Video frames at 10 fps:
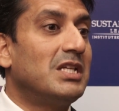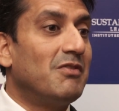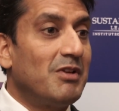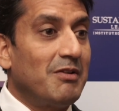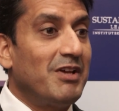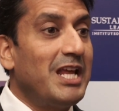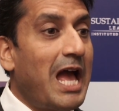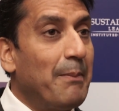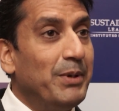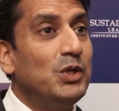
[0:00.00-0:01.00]
And we're very
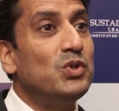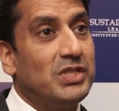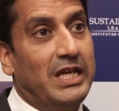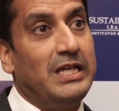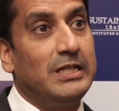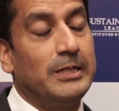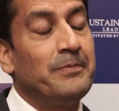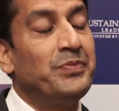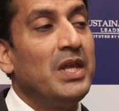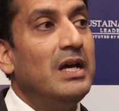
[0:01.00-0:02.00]
happy to say here
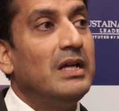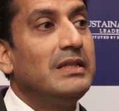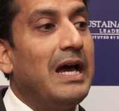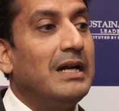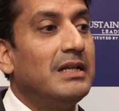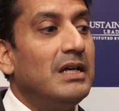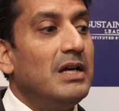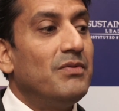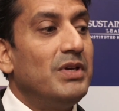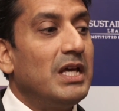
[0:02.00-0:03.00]
that
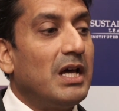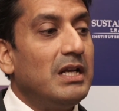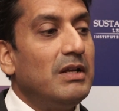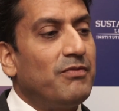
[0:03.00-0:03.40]
we run,